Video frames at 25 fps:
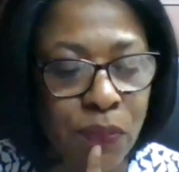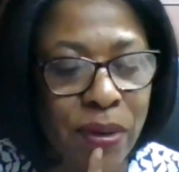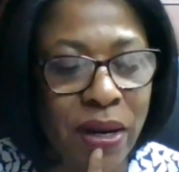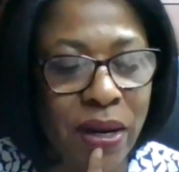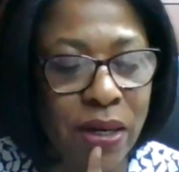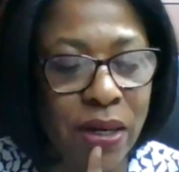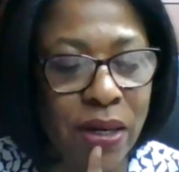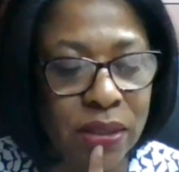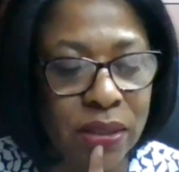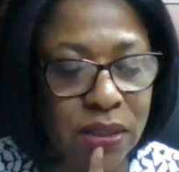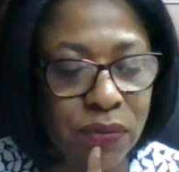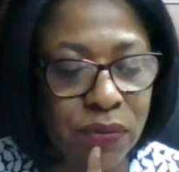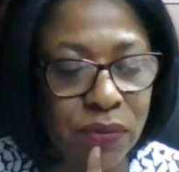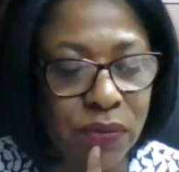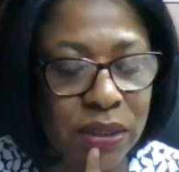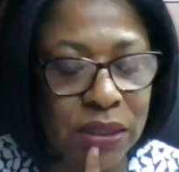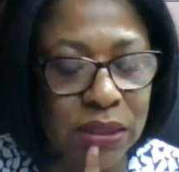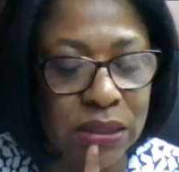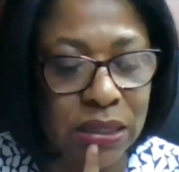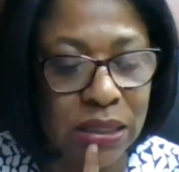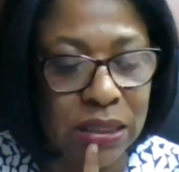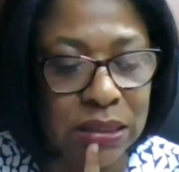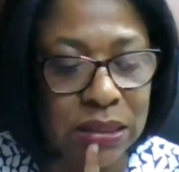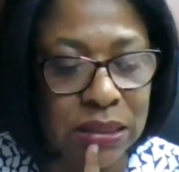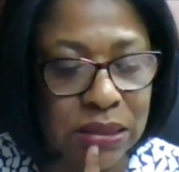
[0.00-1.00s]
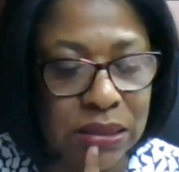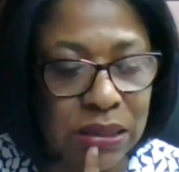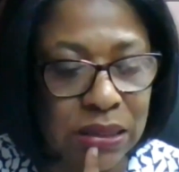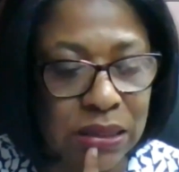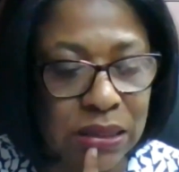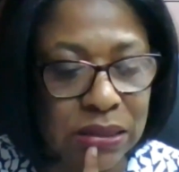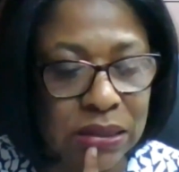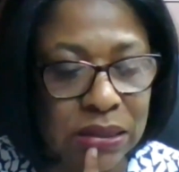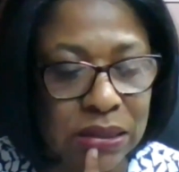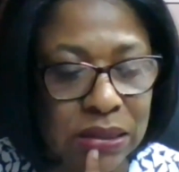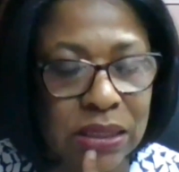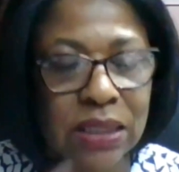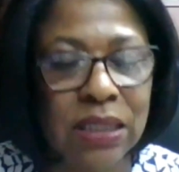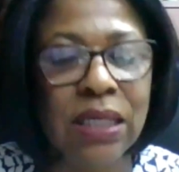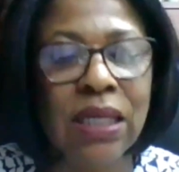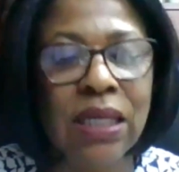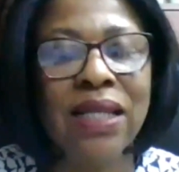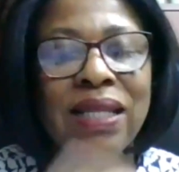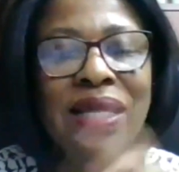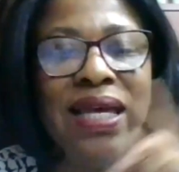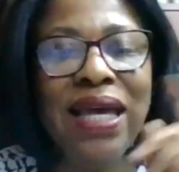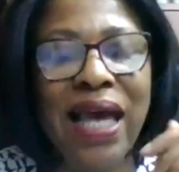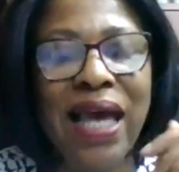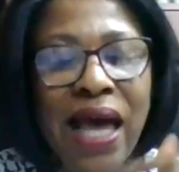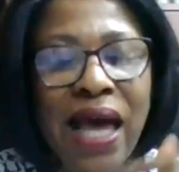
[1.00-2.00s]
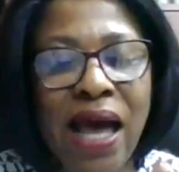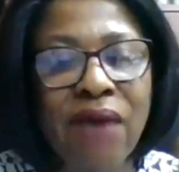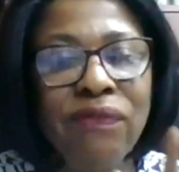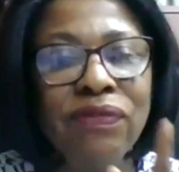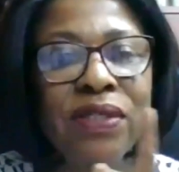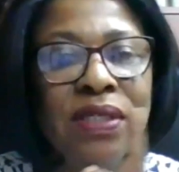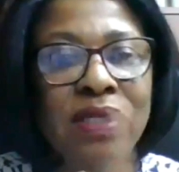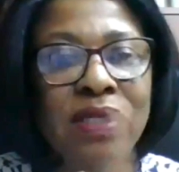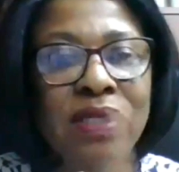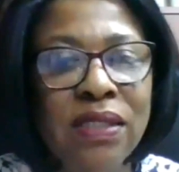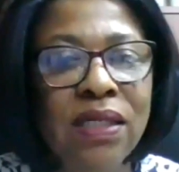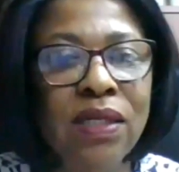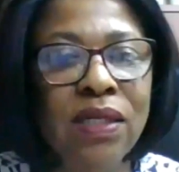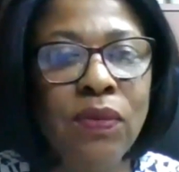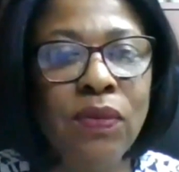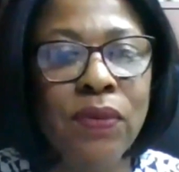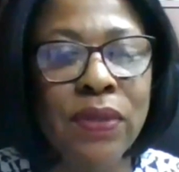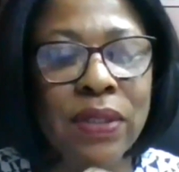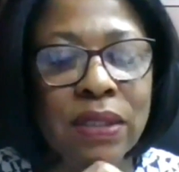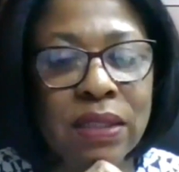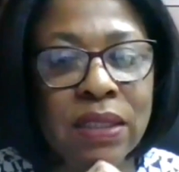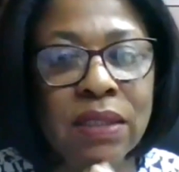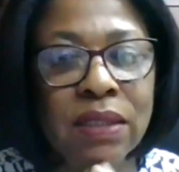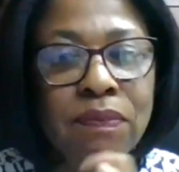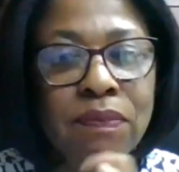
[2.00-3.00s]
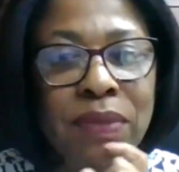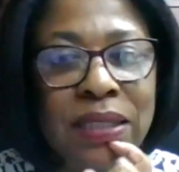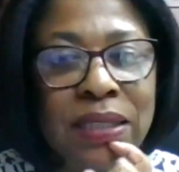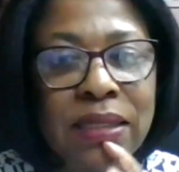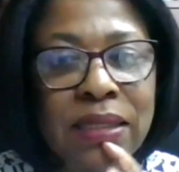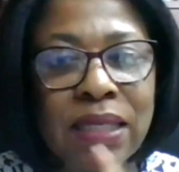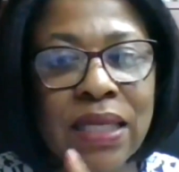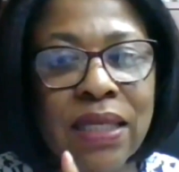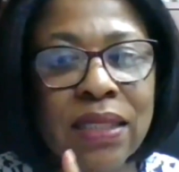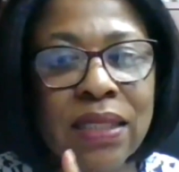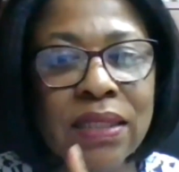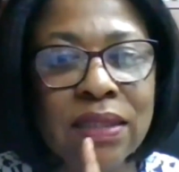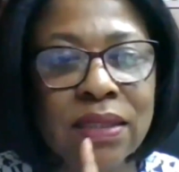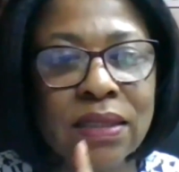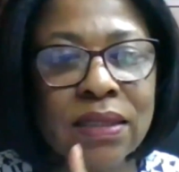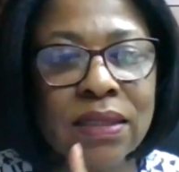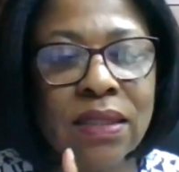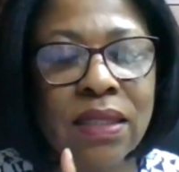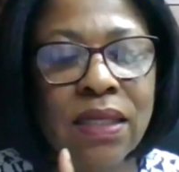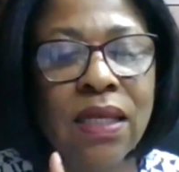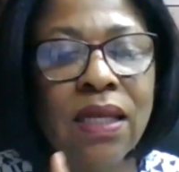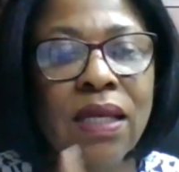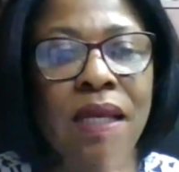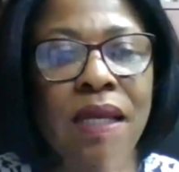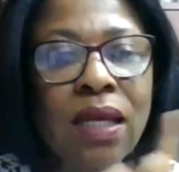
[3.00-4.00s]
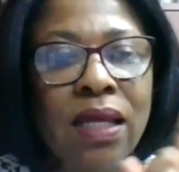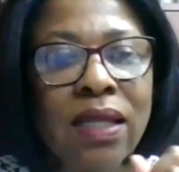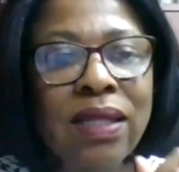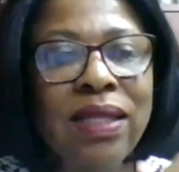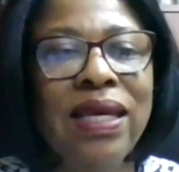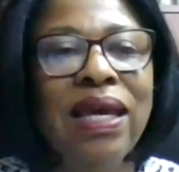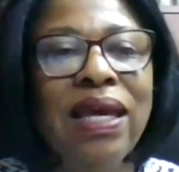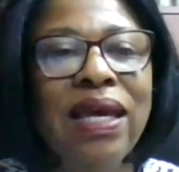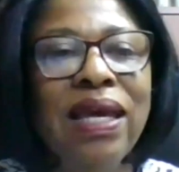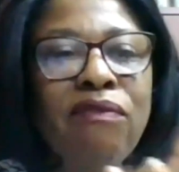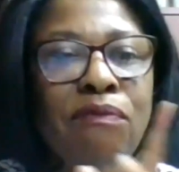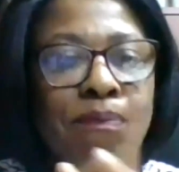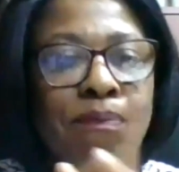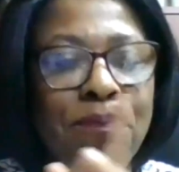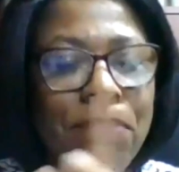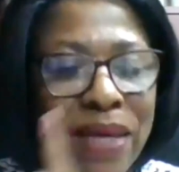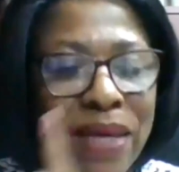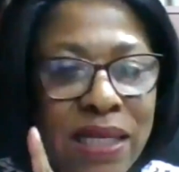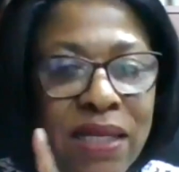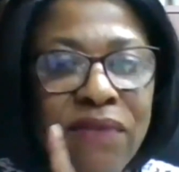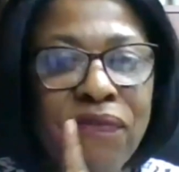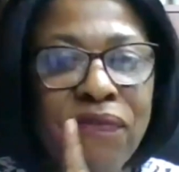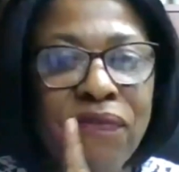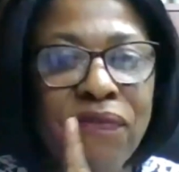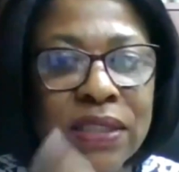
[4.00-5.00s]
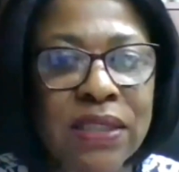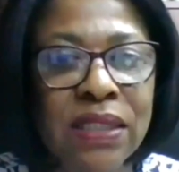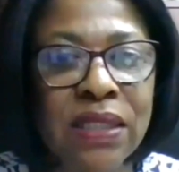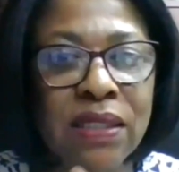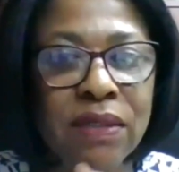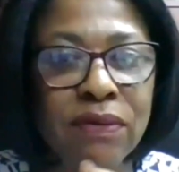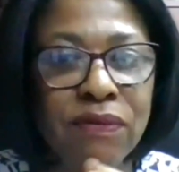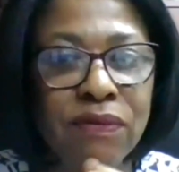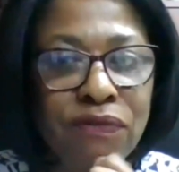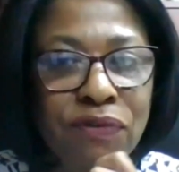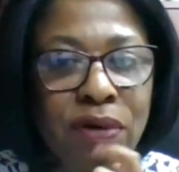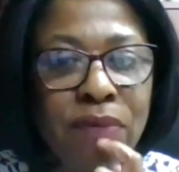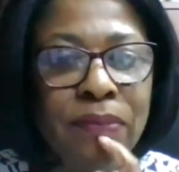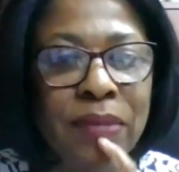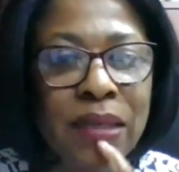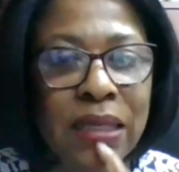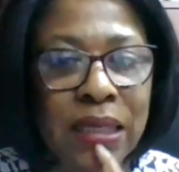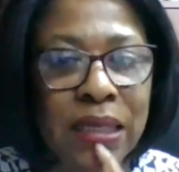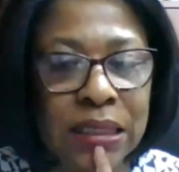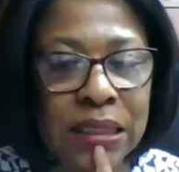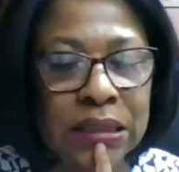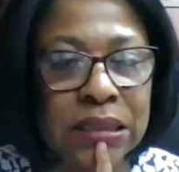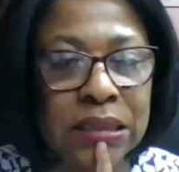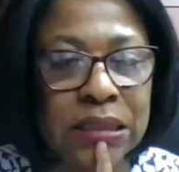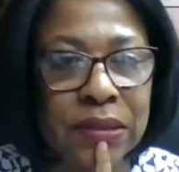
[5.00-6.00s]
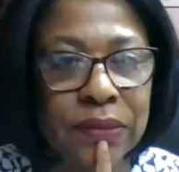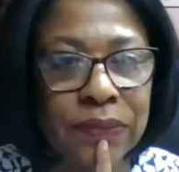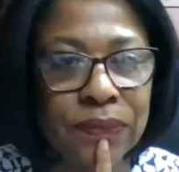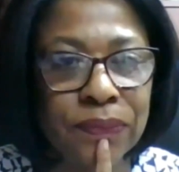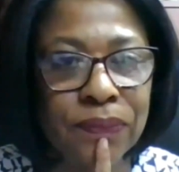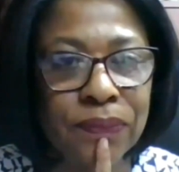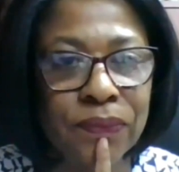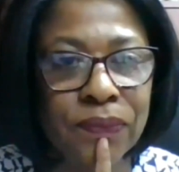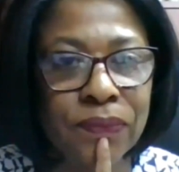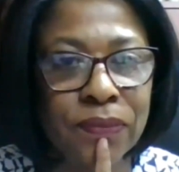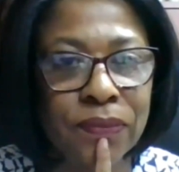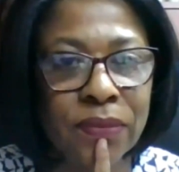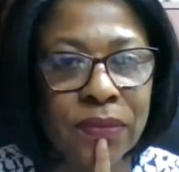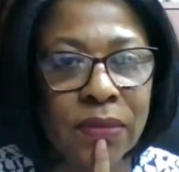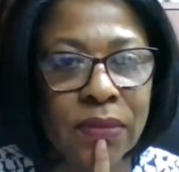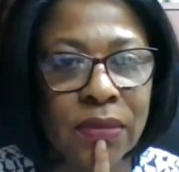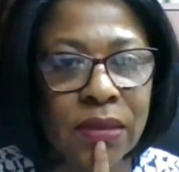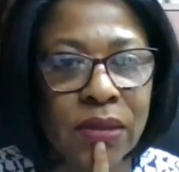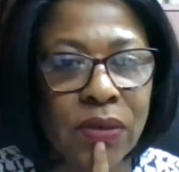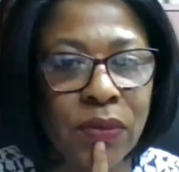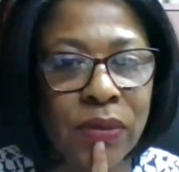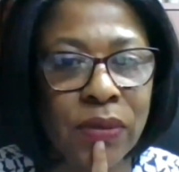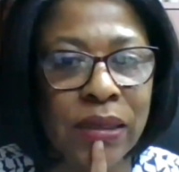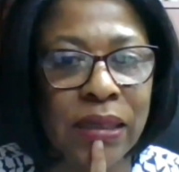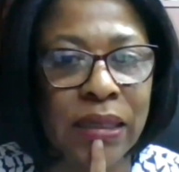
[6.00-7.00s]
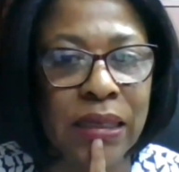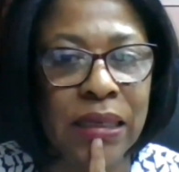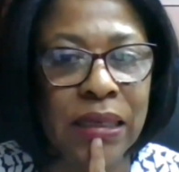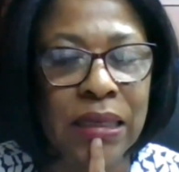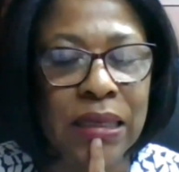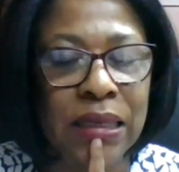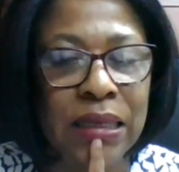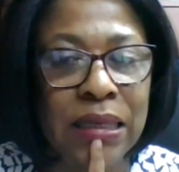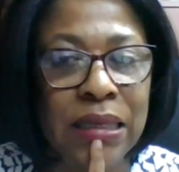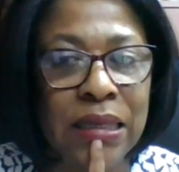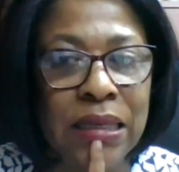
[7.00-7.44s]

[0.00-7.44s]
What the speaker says: reparatory justice. They have to deal with it because they have benefited from it, okay?